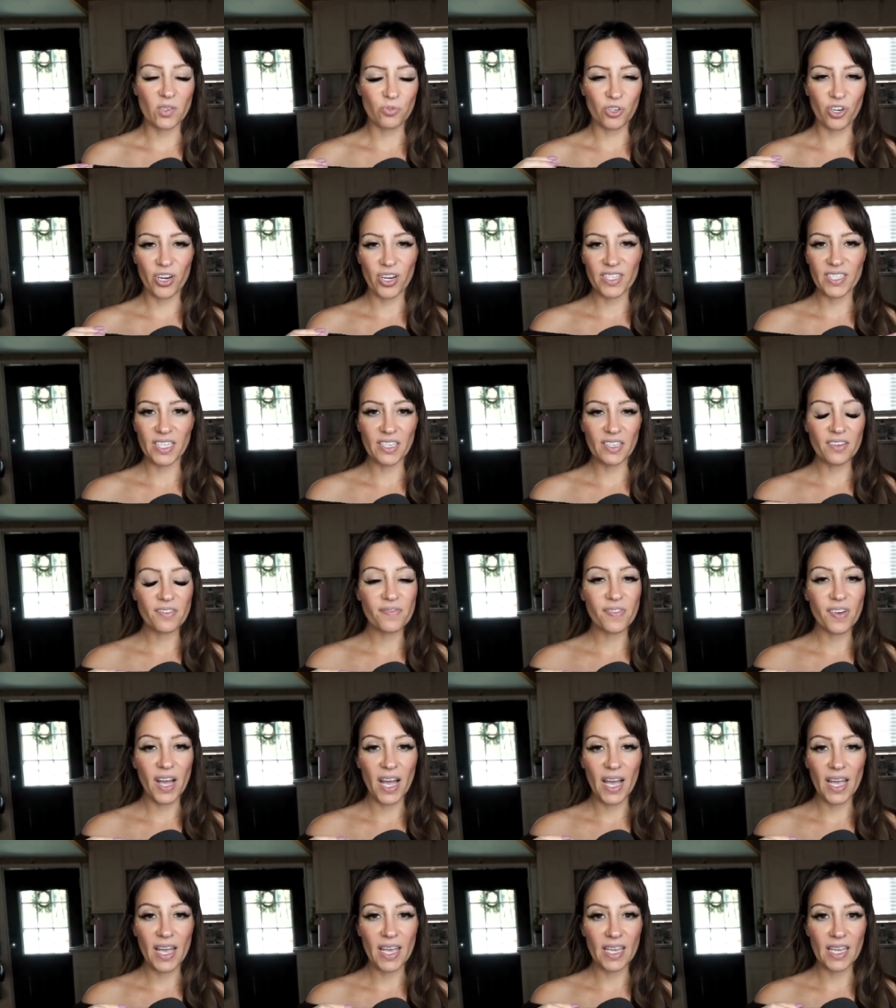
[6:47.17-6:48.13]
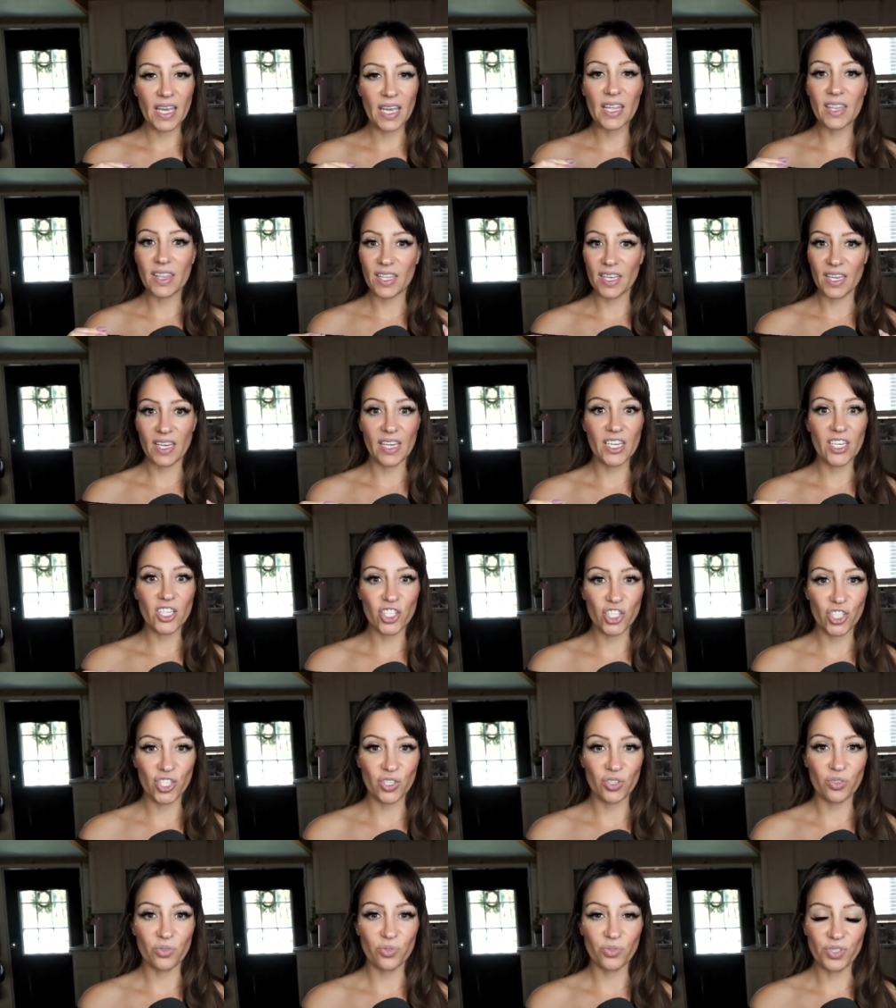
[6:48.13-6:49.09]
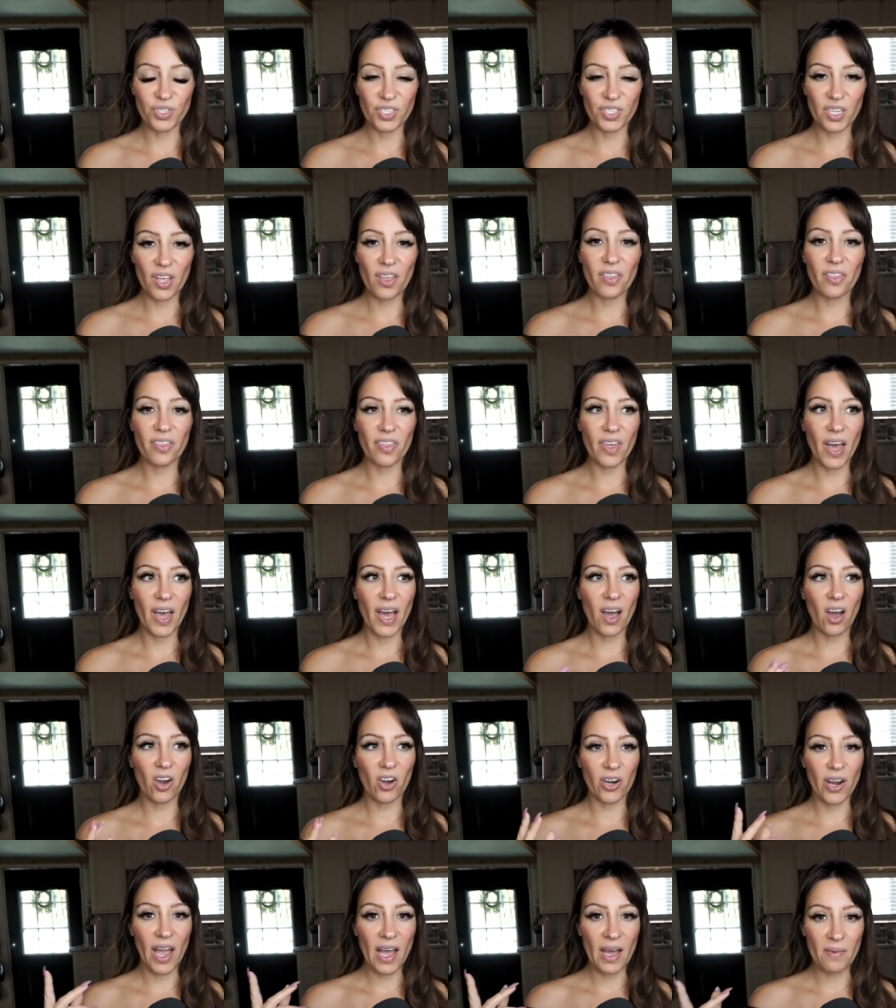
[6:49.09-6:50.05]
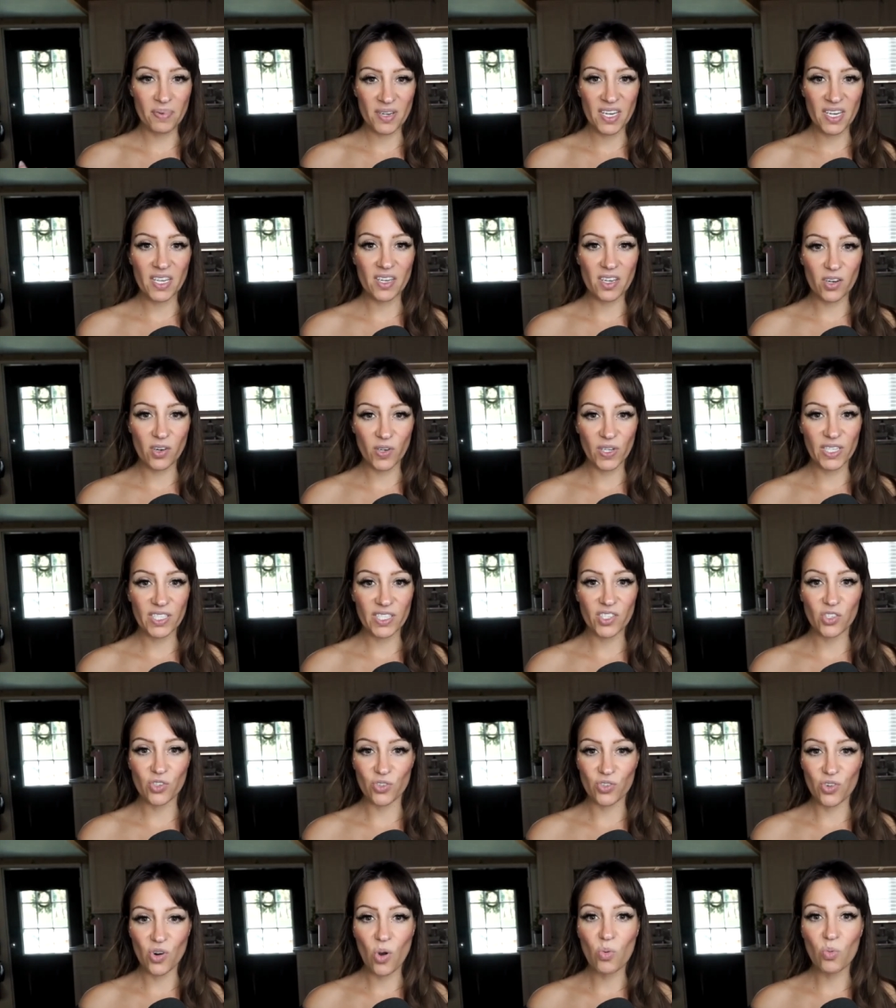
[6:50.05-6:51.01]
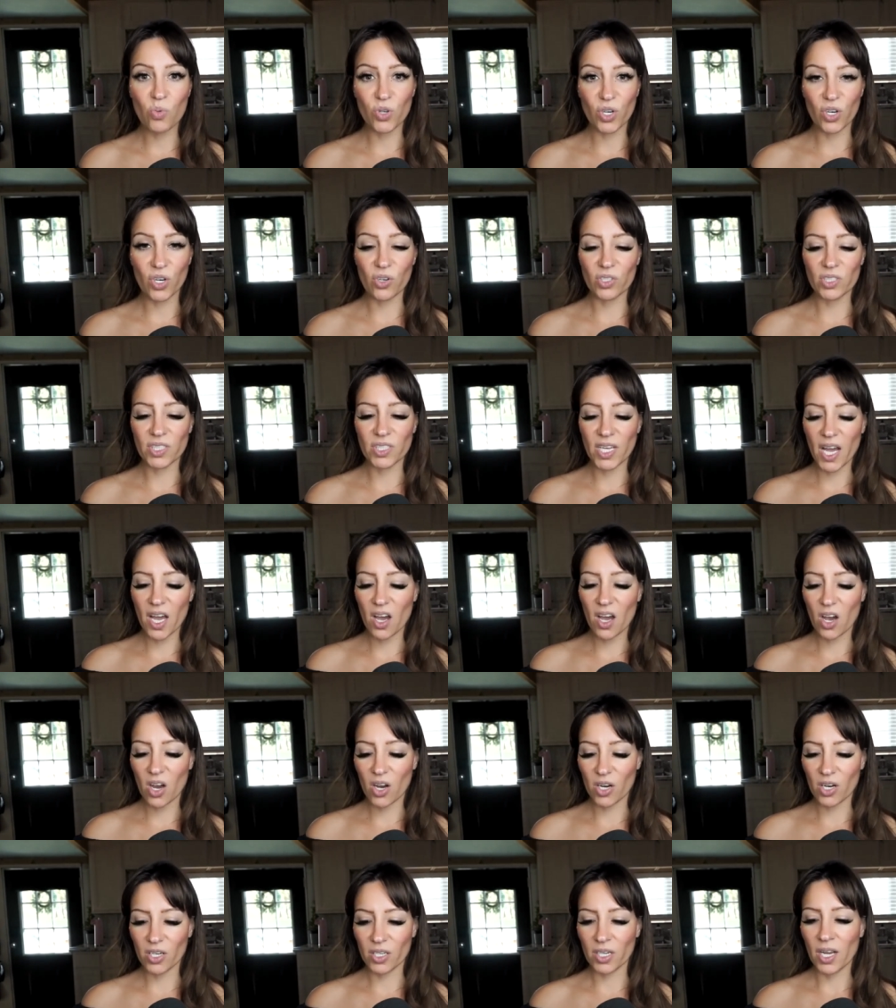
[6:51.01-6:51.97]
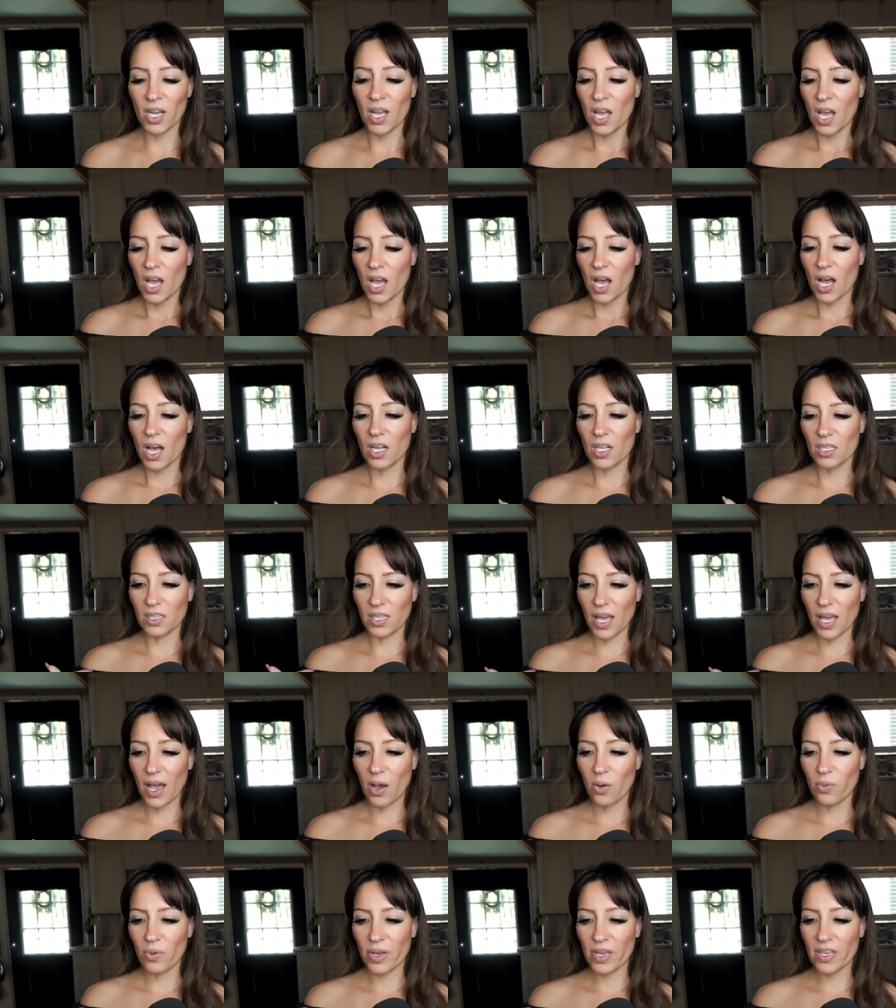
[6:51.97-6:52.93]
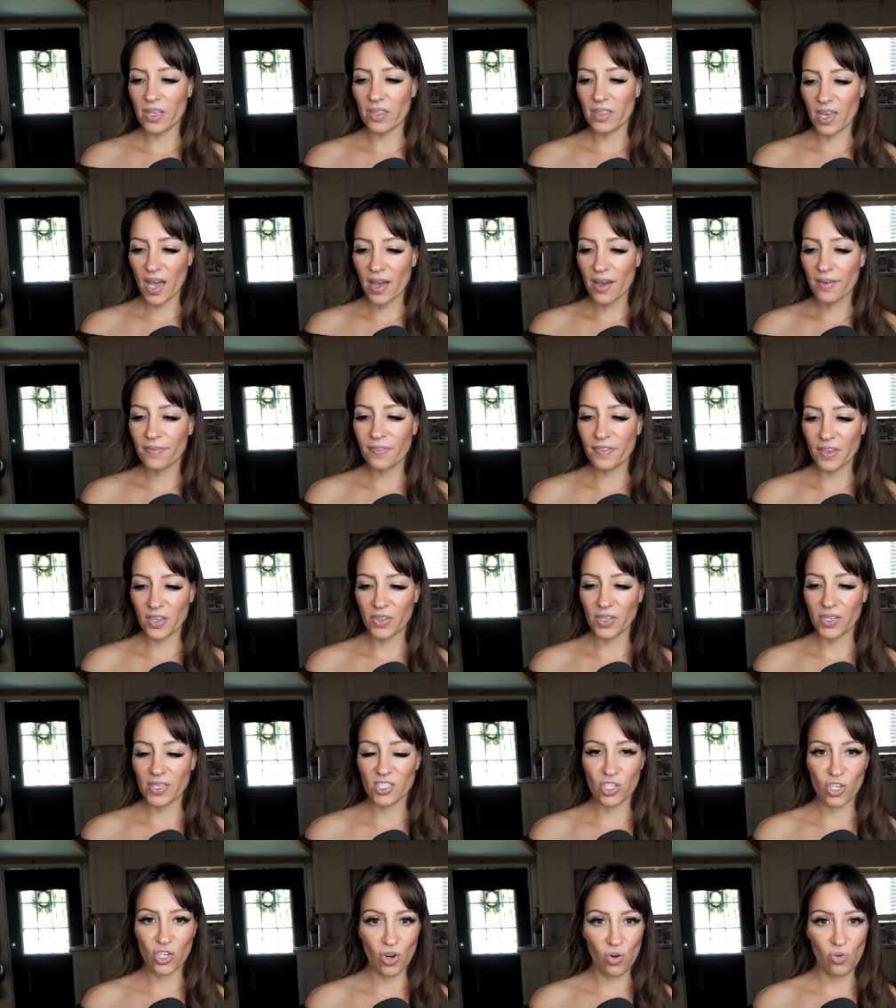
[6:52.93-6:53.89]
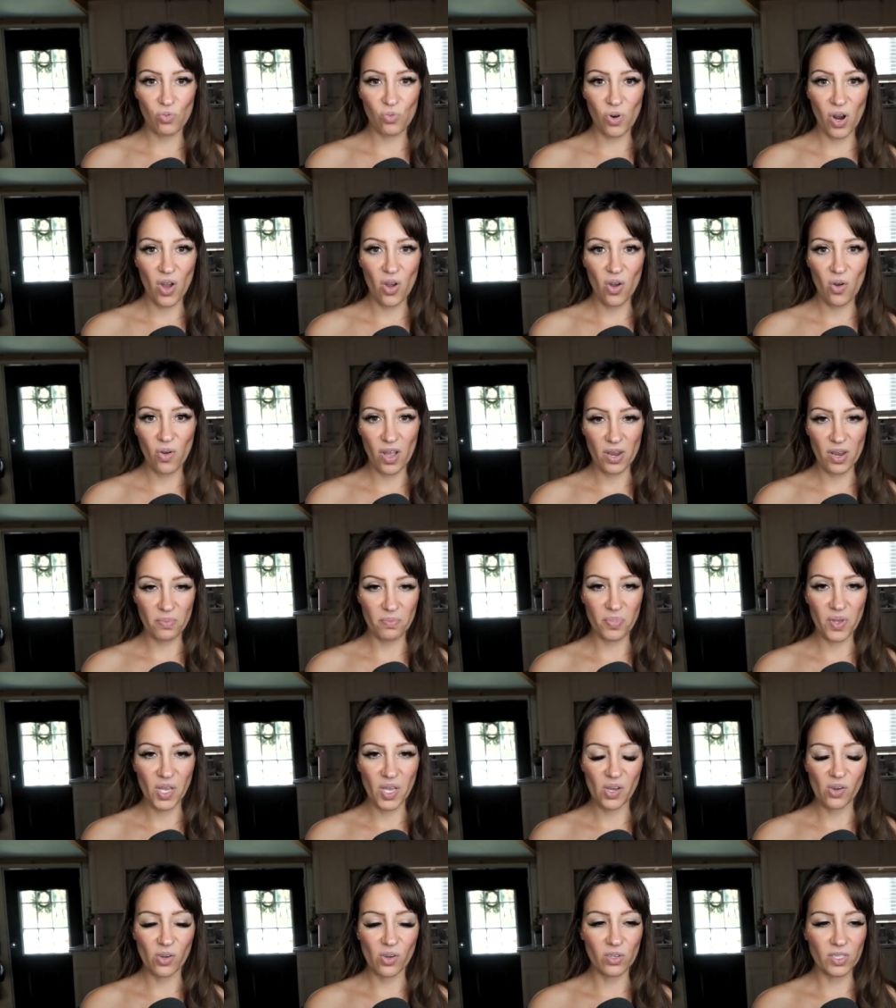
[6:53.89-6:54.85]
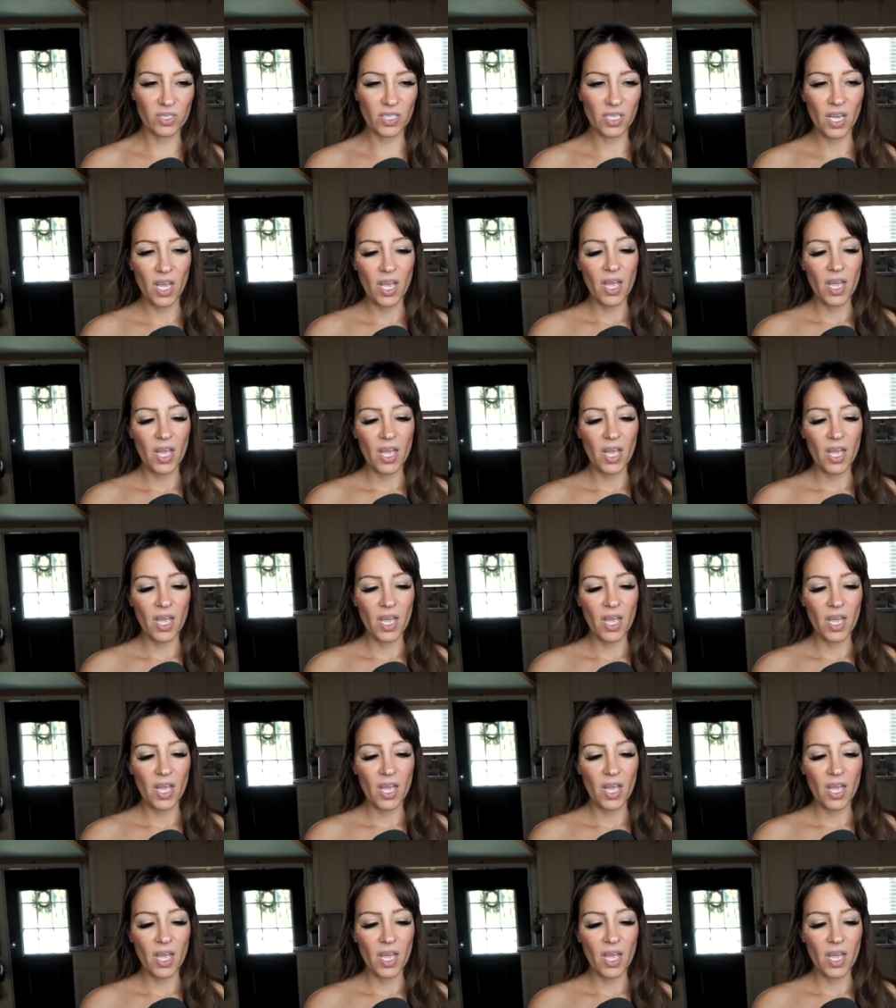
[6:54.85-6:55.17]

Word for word: We're identifying the issues that are happening in our external world that are allowing that feeling to grow and build.